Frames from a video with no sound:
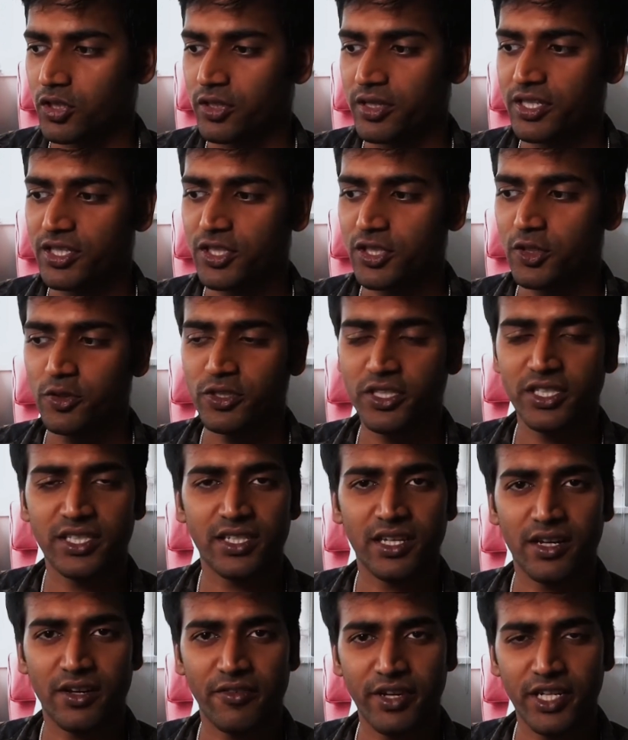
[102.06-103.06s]
So this
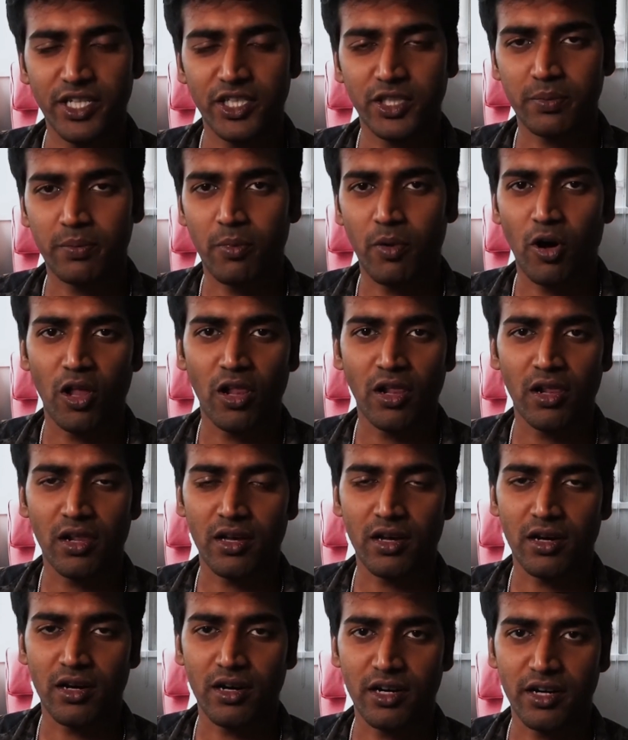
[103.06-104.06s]
uses a very
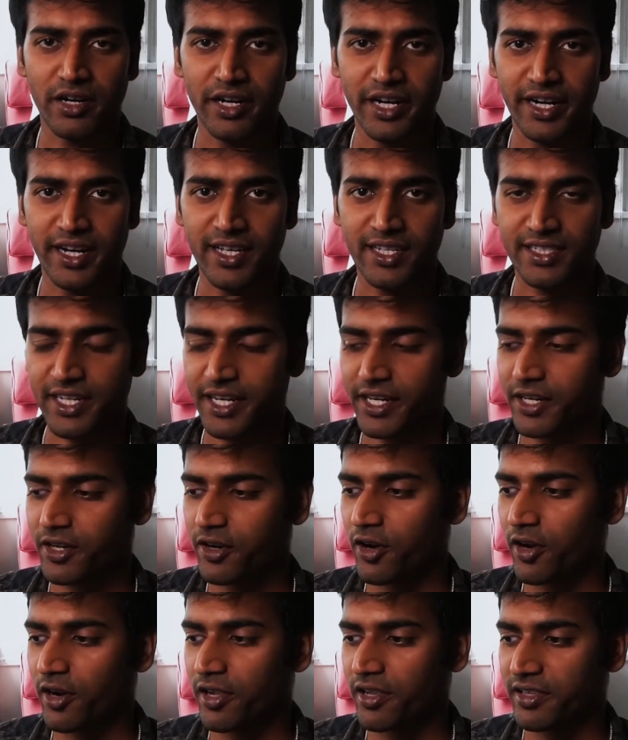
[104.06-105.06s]
small uh, data
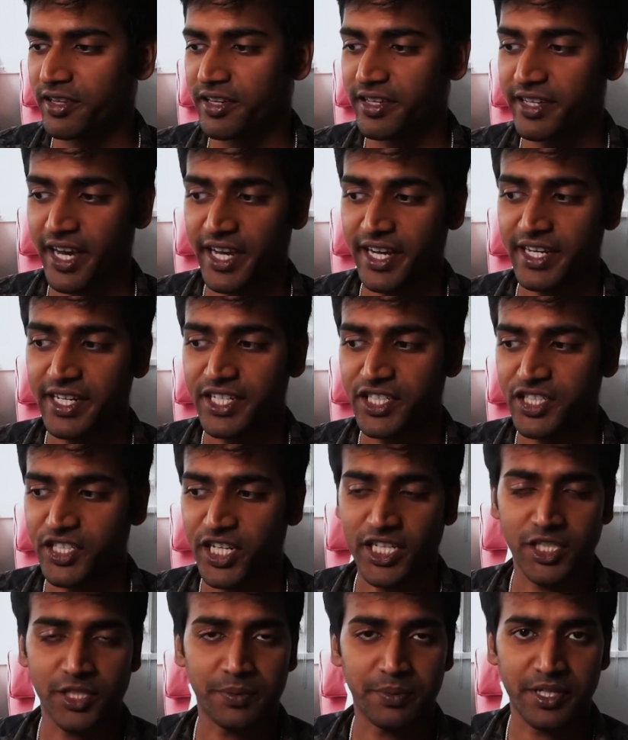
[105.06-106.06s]
set called the Tiny
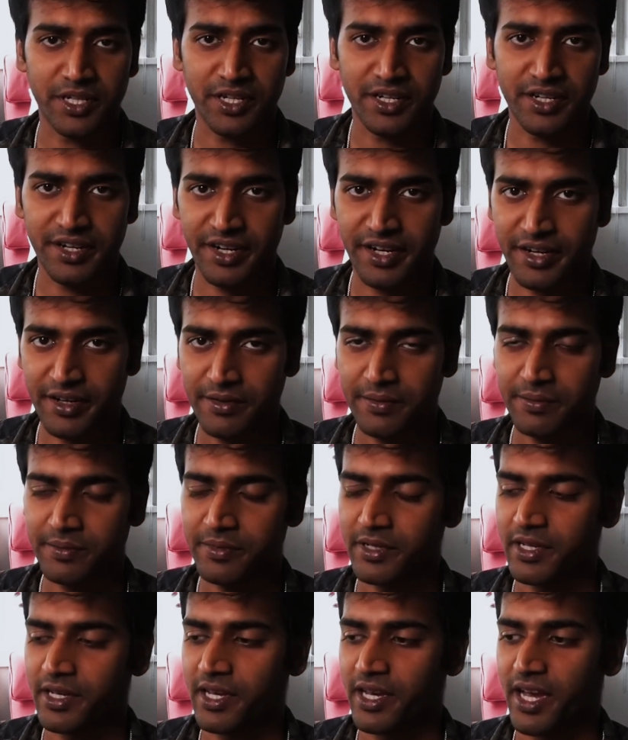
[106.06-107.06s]
Shakespeare data
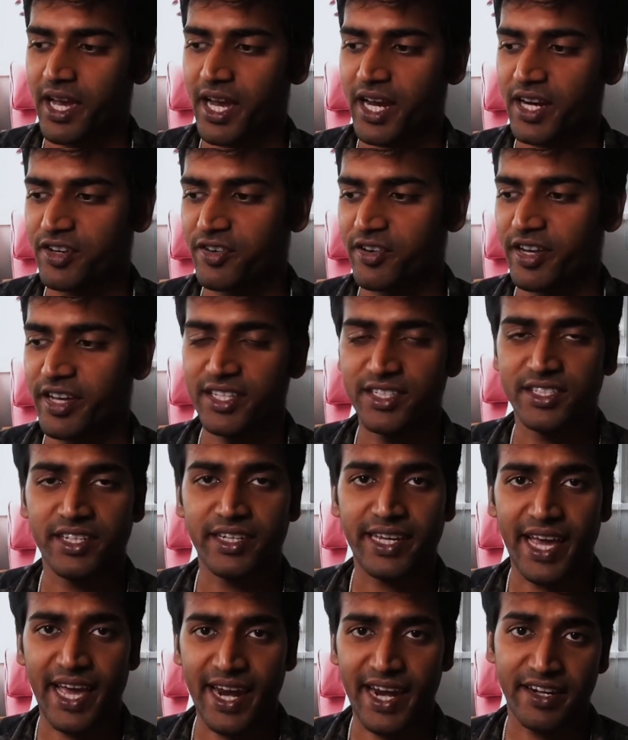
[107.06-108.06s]
and trains
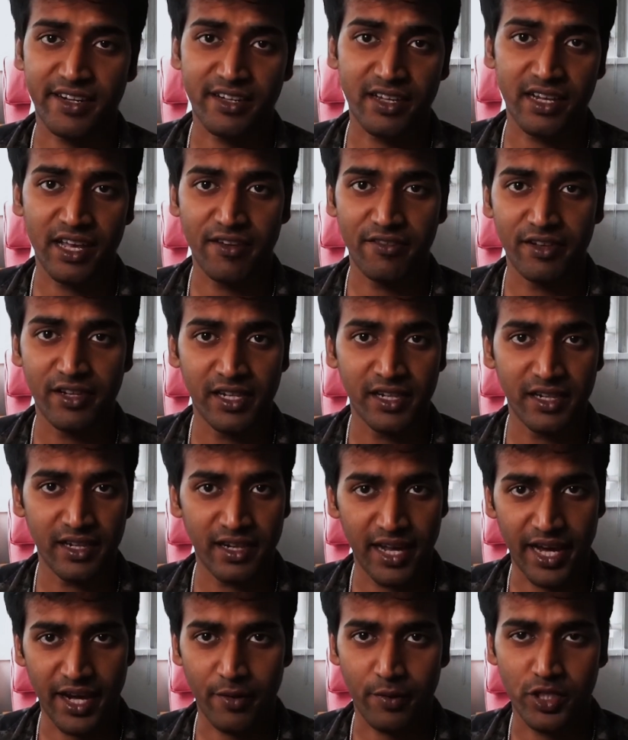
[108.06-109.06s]
a character
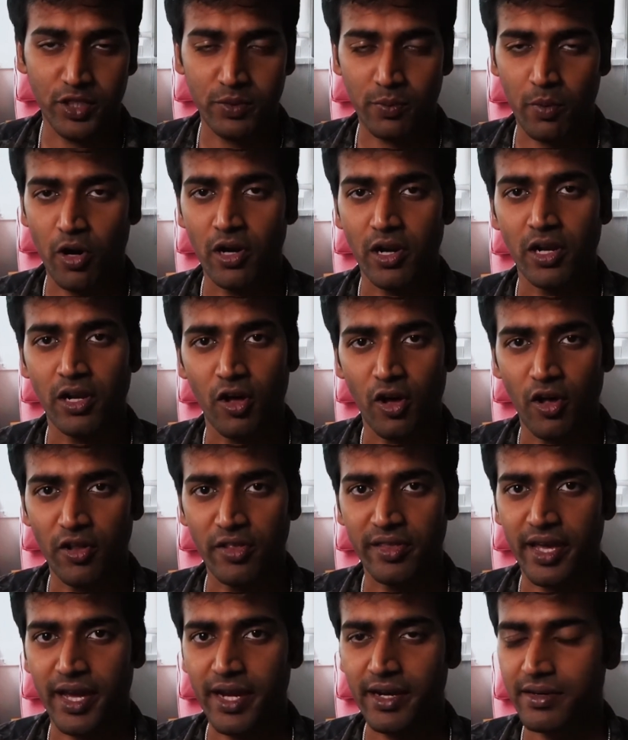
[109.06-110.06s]
level language model
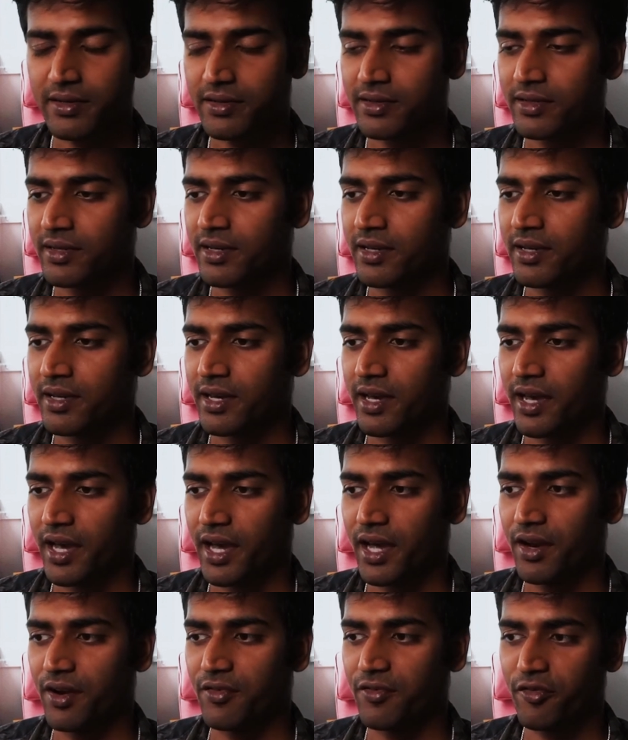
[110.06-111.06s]
on that.
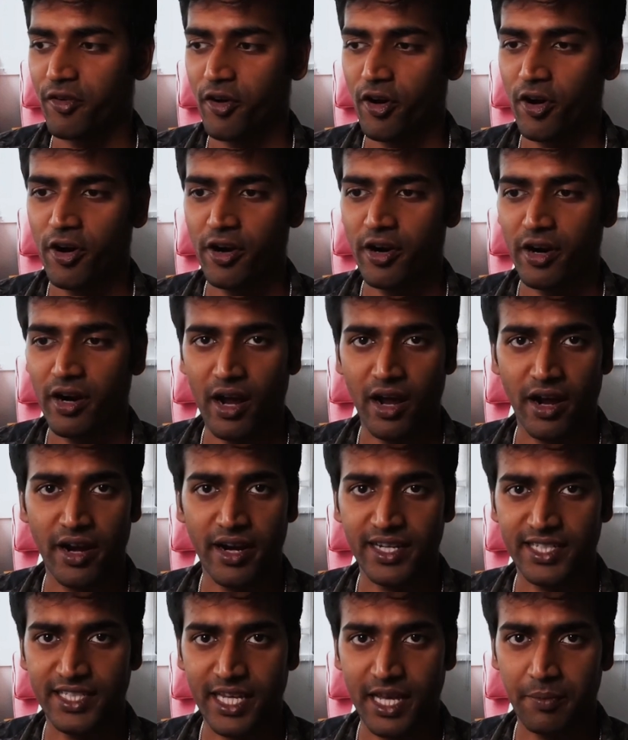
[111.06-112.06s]
And for
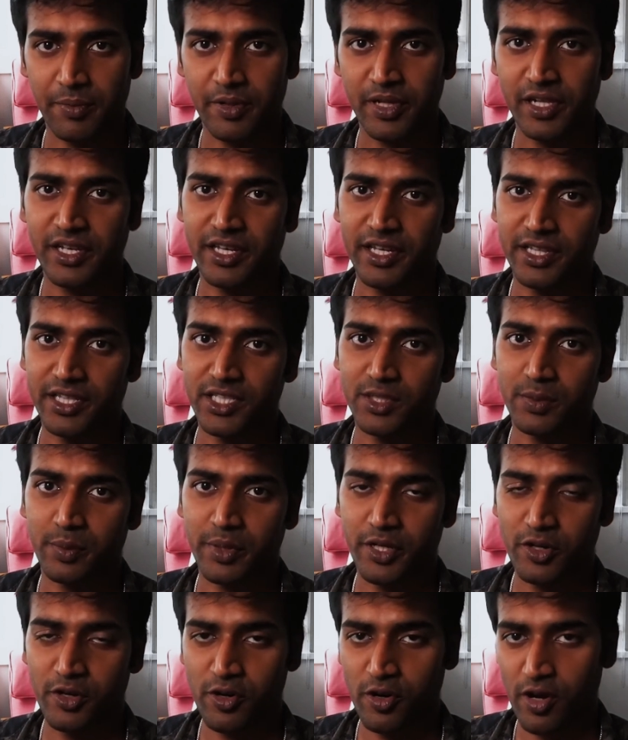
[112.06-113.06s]
our example in this
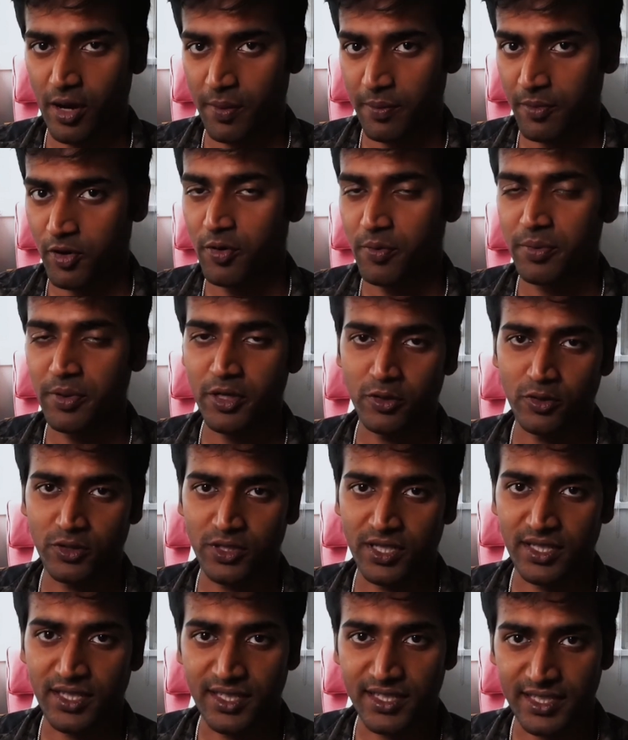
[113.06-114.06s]
video, I'm going to be
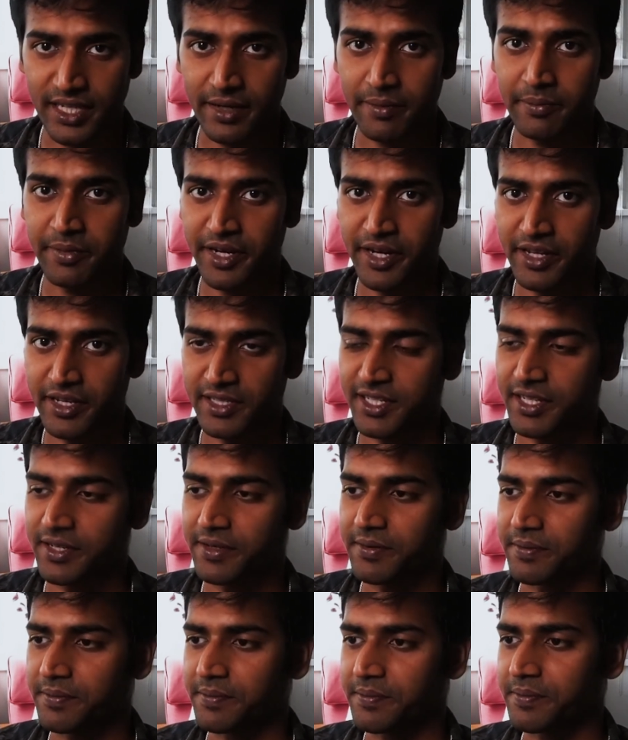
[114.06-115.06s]
using the same data set.